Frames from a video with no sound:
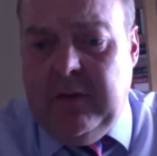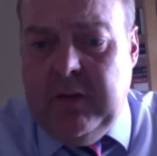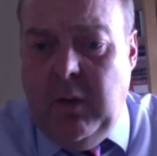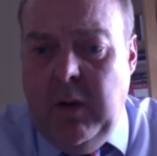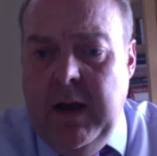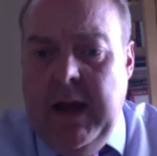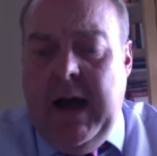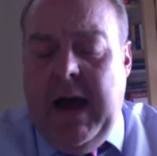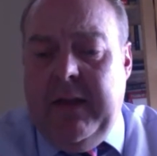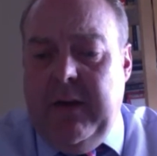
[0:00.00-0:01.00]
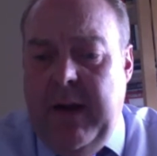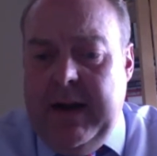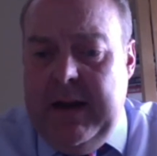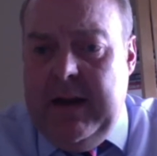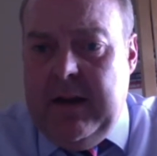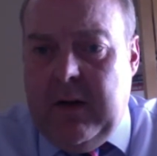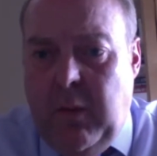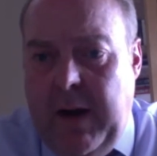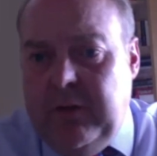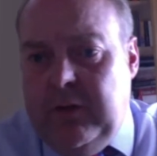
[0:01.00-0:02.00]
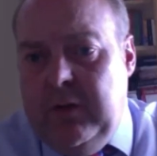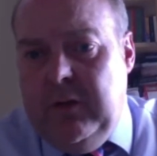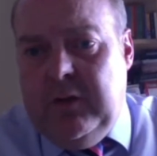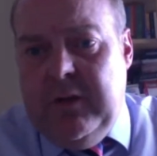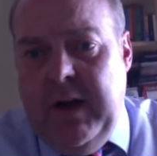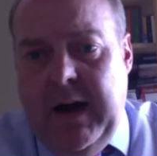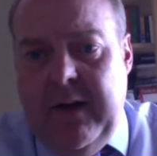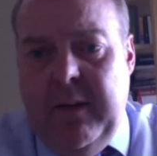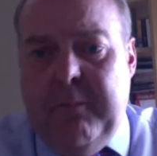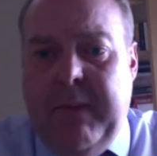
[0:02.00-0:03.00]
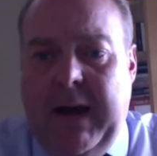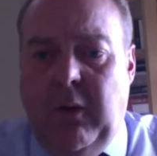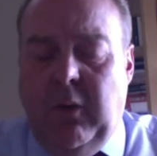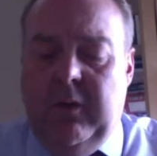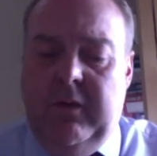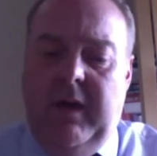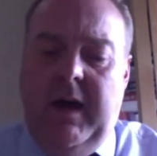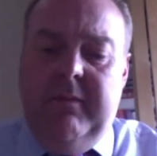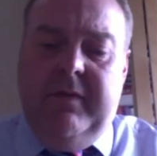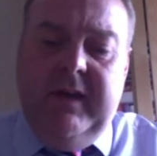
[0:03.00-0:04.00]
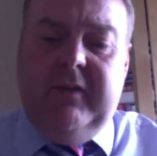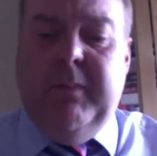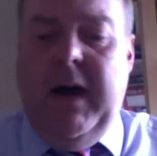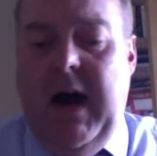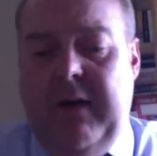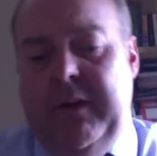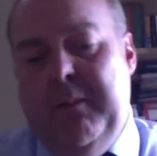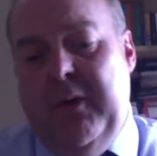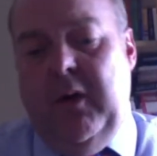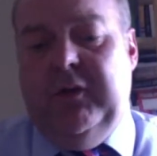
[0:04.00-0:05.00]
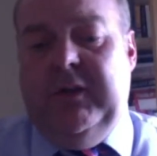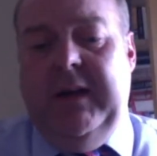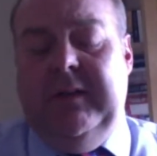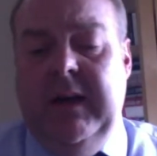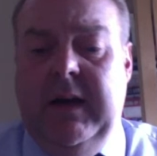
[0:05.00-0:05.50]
So are there any questions that are about this part of the process,